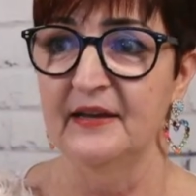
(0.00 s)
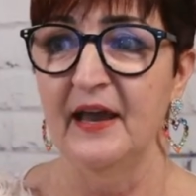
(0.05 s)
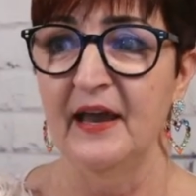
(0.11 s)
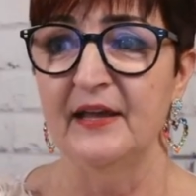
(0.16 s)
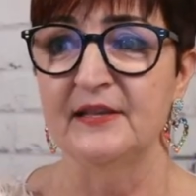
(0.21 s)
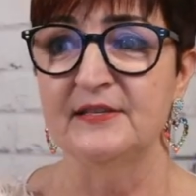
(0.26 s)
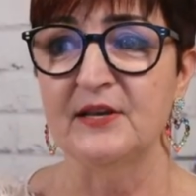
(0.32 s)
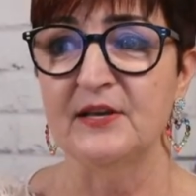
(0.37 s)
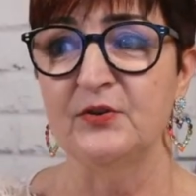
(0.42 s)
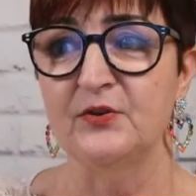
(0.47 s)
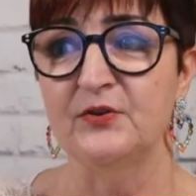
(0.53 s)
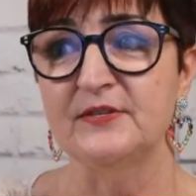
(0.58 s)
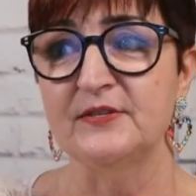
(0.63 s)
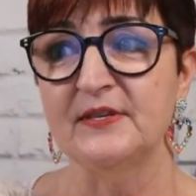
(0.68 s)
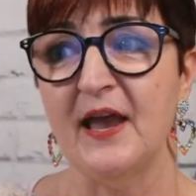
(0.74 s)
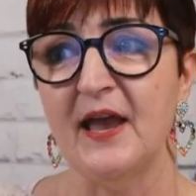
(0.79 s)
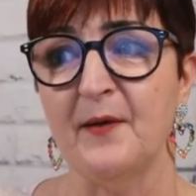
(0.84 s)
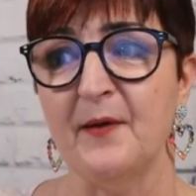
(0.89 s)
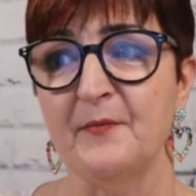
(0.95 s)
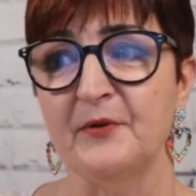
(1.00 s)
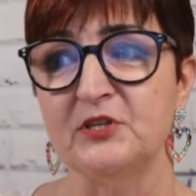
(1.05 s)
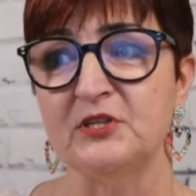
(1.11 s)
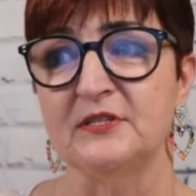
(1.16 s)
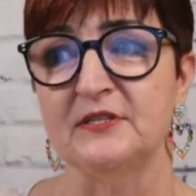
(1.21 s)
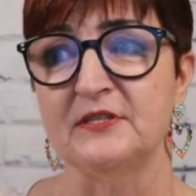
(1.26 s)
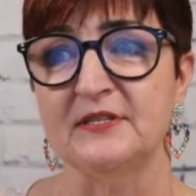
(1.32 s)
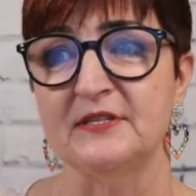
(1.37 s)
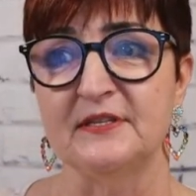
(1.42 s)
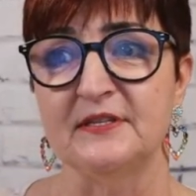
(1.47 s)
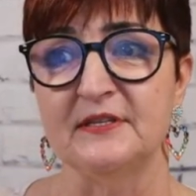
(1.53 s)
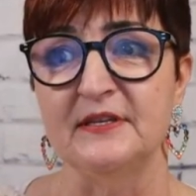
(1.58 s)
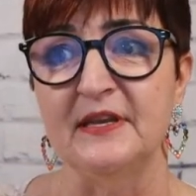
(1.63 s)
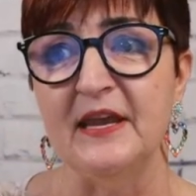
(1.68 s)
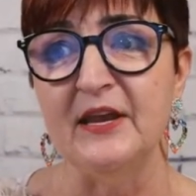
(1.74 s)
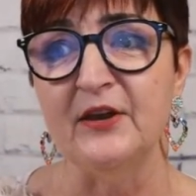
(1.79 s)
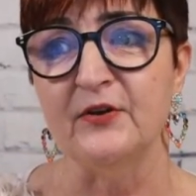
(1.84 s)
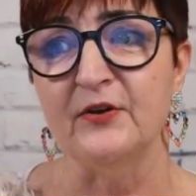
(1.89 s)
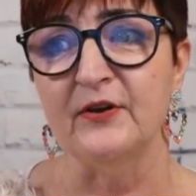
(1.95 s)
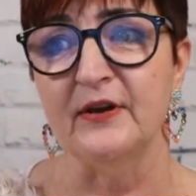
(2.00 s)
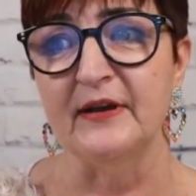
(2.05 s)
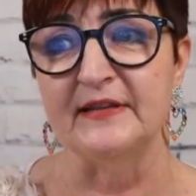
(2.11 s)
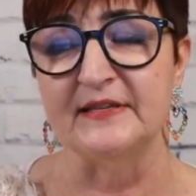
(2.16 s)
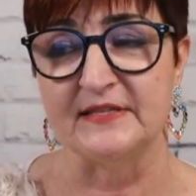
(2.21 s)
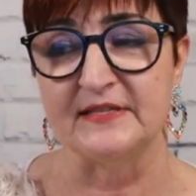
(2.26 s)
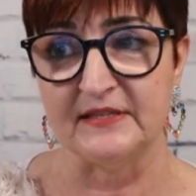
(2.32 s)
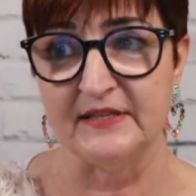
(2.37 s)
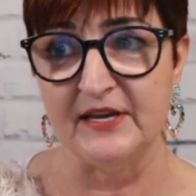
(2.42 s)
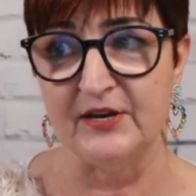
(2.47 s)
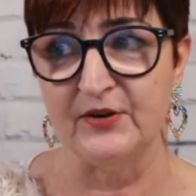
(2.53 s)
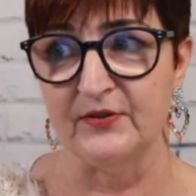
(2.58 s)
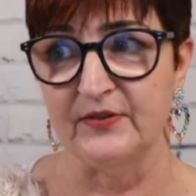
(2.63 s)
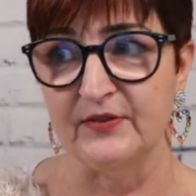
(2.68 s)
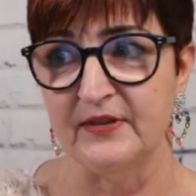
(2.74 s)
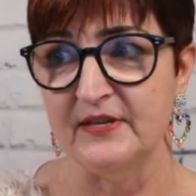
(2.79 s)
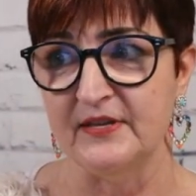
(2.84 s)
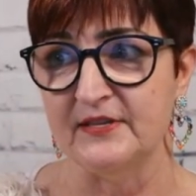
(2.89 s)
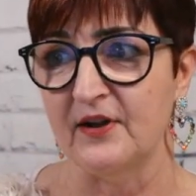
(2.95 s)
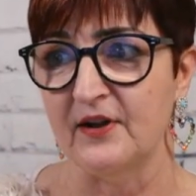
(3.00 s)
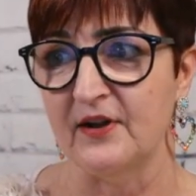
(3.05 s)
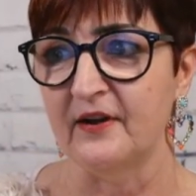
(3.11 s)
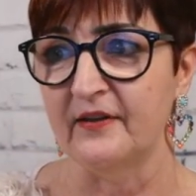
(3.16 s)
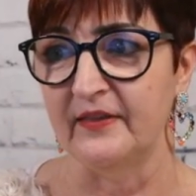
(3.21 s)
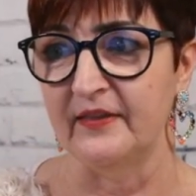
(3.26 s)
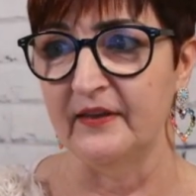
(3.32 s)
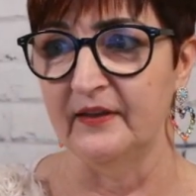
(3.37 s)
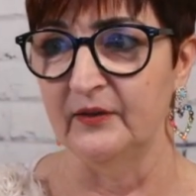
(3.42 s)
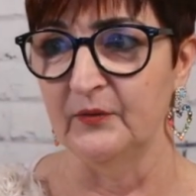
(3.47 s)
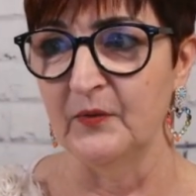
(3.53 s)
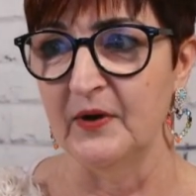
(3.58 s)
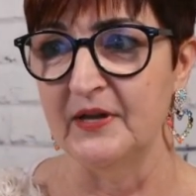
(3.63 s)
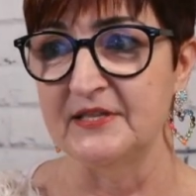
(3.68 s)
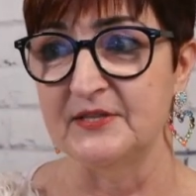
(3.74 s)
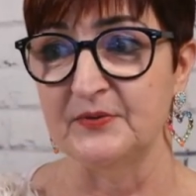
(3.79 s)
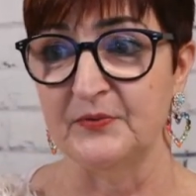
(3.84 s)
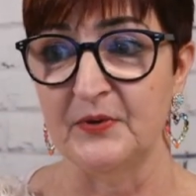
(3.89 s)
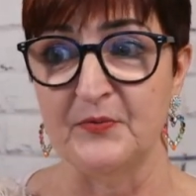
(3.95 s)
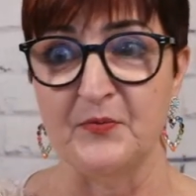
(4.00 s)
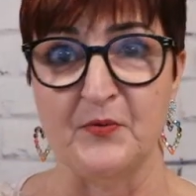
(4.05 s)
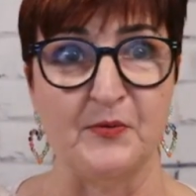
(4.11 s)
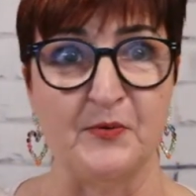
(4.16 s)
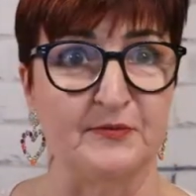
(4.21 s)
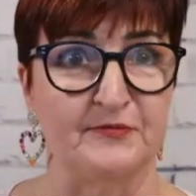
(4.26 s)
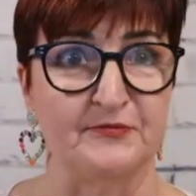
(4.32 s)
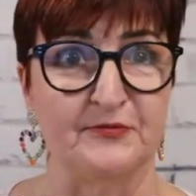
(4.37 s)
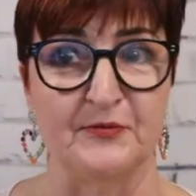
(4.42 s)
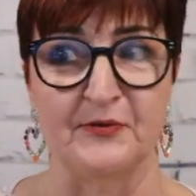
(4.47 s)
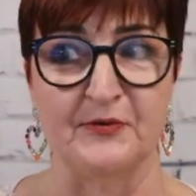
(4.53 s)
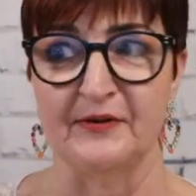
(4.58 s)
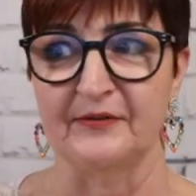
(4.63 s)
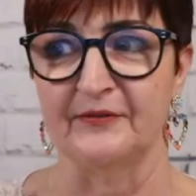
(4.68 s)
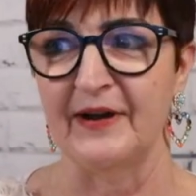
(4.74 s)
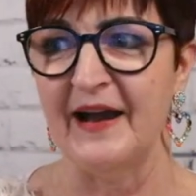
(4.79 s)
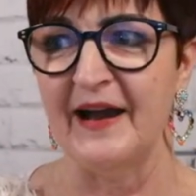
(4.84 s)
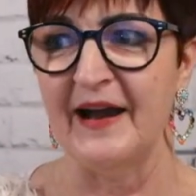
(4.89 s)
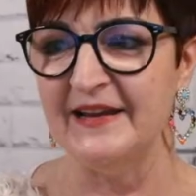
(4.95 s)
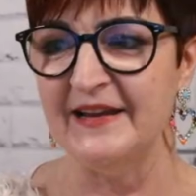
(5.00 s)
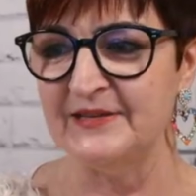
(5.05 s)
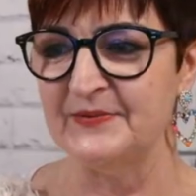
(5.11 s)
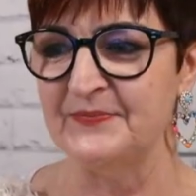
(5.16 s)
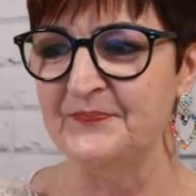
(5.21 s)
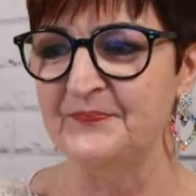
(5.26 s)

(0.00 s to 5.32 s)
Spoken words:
And so you see how much neater and sleeker these are than the ones that we wore before, right?